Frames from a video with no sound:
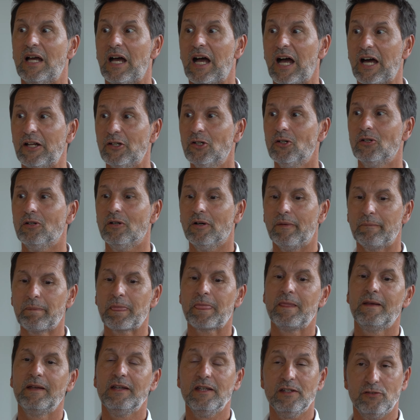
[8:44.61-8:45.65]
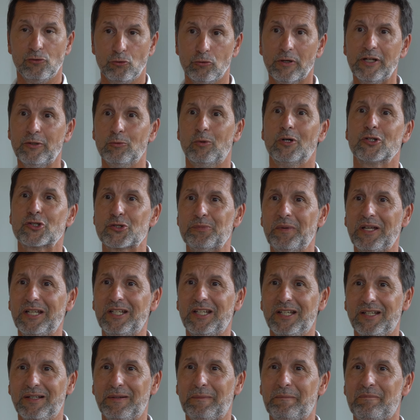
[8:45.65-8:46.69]
I know. It's great
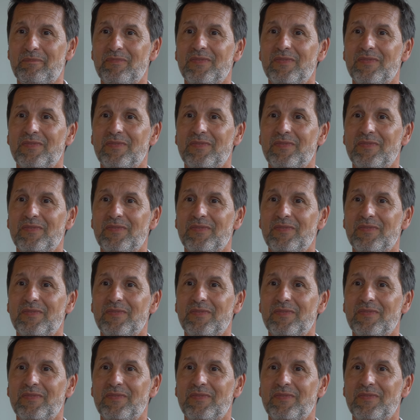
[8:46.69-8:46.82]
watchmaking.